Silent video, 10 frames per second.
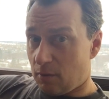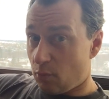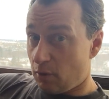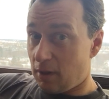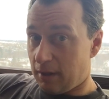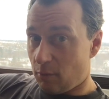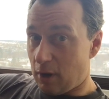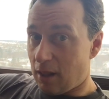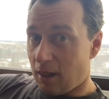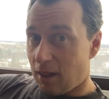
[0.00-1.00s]
really
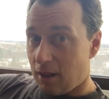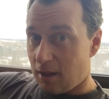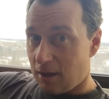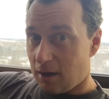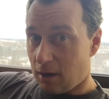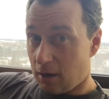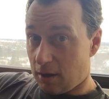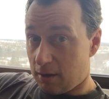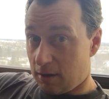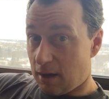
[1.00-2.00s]
well
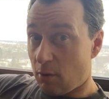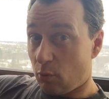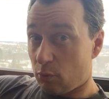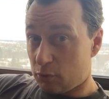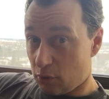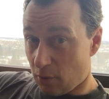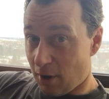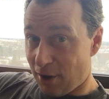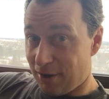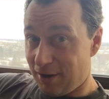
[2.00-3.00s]
on how old you
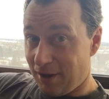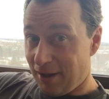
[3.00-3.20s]
are